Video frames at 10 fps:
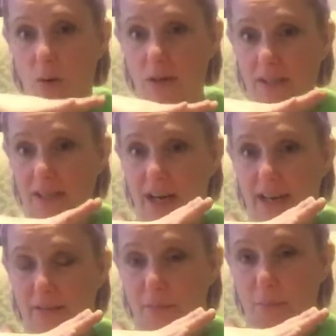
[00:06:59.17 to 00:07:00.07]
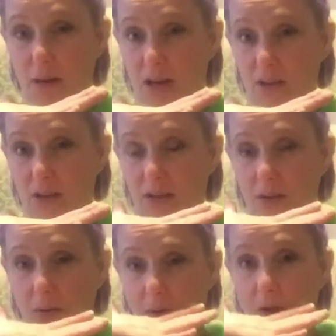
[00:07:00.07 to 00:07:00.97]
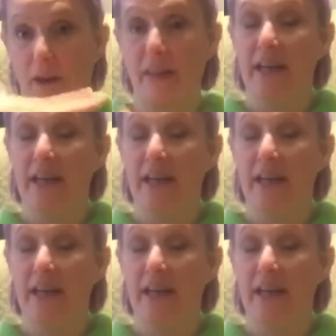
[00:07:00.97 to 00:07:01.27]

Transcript: or does it kind of buckle, or are they